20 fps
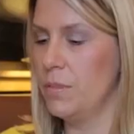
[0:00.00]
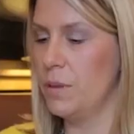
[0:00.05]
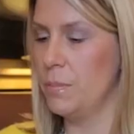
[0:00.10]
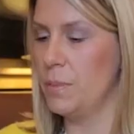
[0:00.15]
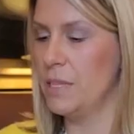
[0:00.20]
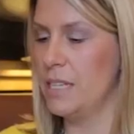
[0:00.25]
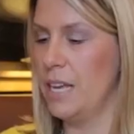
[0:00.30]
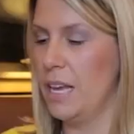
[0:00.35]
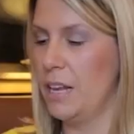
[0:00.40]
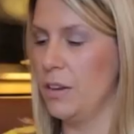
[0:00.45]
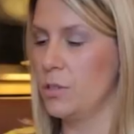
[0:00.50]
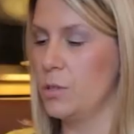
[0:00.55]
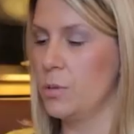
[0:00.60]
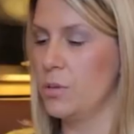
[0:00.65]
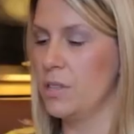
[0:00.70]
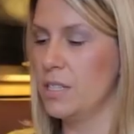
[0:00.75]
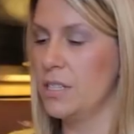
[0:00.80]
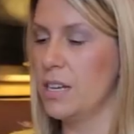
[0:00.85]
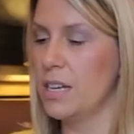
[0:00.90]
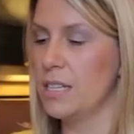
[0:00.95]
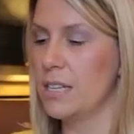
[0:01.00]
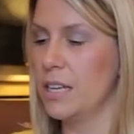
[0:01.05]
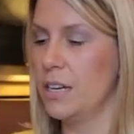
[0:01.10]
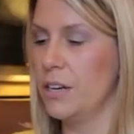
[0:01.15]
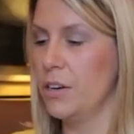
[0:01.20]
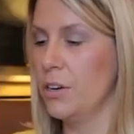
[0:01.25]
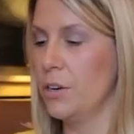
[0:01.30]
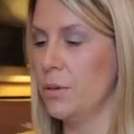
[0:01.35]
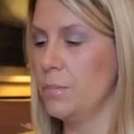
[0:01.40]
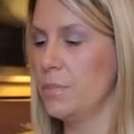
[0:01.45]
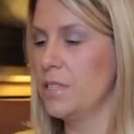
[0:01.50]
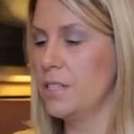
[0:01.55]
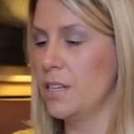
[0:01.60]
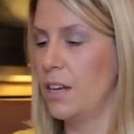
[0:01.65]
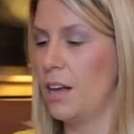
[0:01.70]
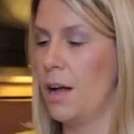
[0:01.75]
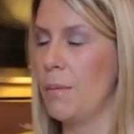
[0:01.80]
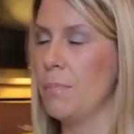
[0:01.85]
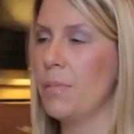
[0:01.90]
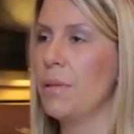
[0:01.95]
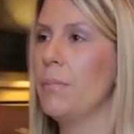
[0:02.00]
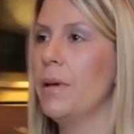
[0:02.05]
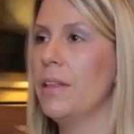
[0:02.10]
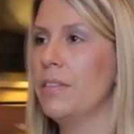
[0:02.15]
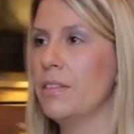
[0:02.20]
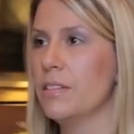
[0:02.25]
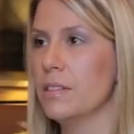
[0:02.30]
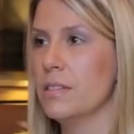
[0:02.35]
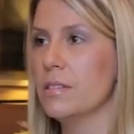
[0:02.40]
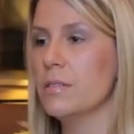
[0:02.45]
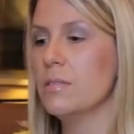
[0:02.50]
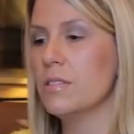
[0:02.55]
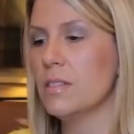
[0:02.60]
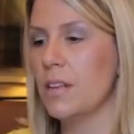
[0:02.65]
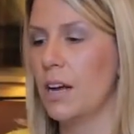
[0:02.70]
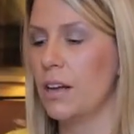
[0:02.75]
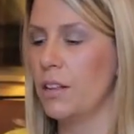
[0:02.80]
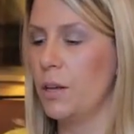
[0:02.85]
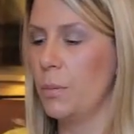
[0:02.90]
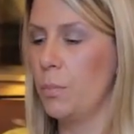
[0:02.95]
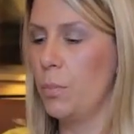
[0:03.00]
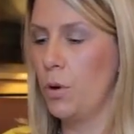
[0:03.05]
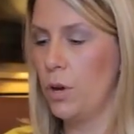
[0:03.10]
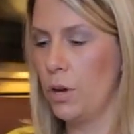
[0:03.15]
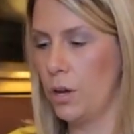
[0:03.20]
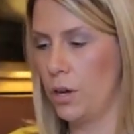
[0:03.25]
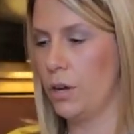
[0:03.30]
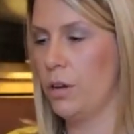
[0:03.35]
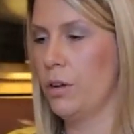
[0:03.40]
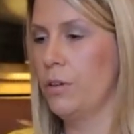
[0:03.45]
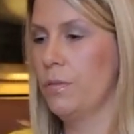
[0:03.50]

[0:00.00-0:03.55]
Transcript: the potatoes with the Tuscan herbs to complement the suckling pork. Very